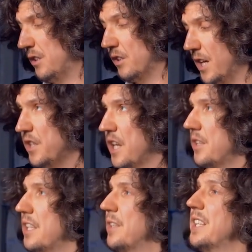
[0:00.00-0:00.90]
From all
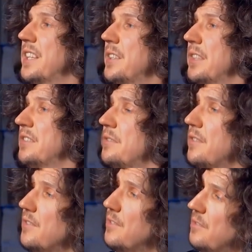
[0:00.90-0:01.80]
perspectives,
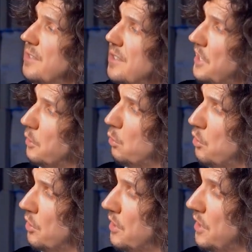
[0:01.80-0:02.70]
it
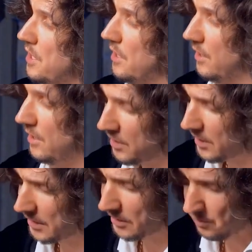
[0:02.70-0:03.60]
sounds good and looks
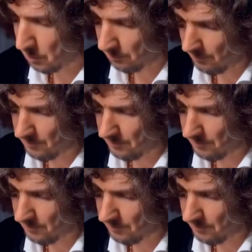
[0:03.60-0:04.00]
decent too.